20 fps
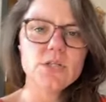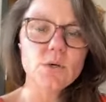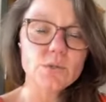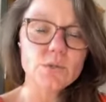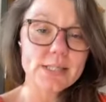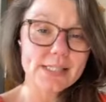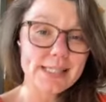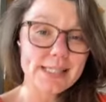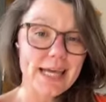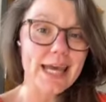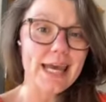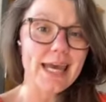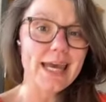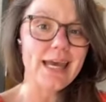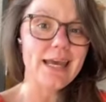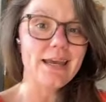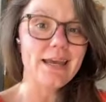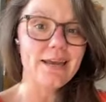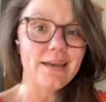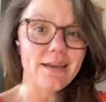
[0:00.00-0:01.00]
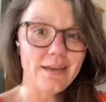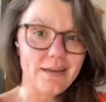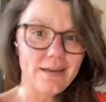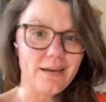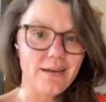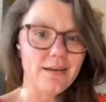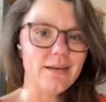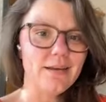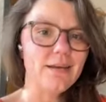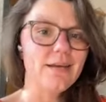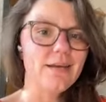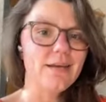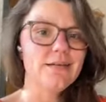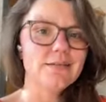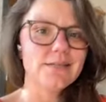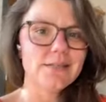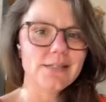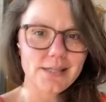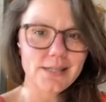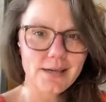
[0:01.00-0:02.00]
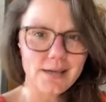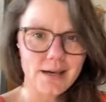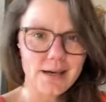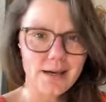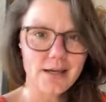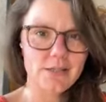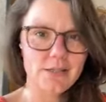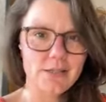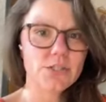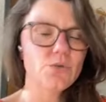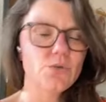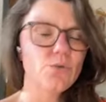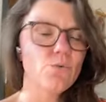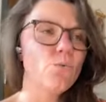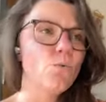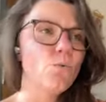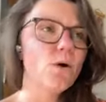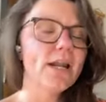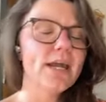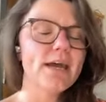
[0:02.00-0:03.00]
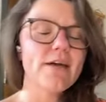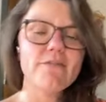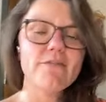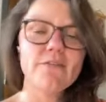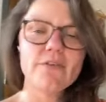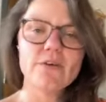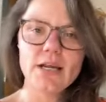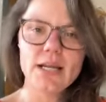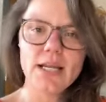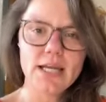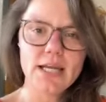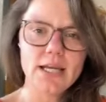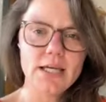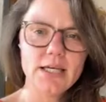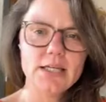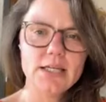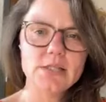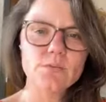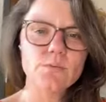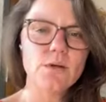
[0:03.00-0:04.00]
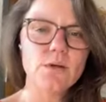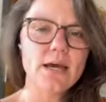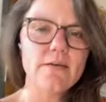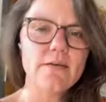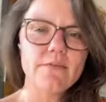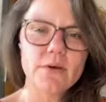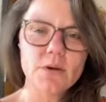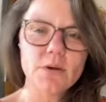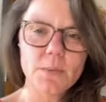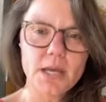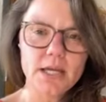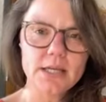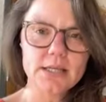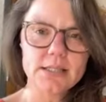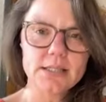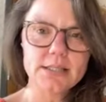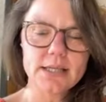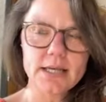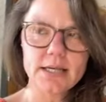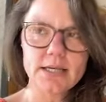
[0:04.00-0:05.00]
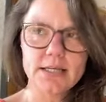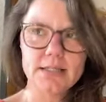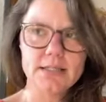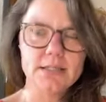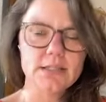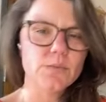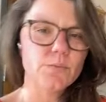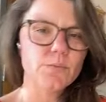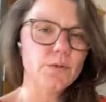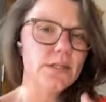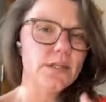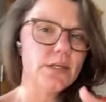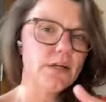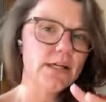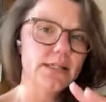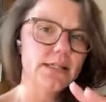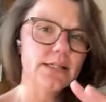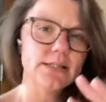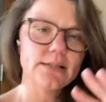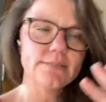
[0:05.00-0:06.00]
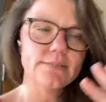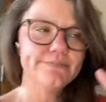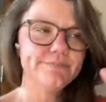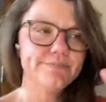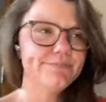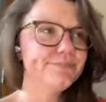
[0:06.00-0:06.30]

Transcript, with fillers: so stay in touch, whatever it is, whatever makes sense, whether it's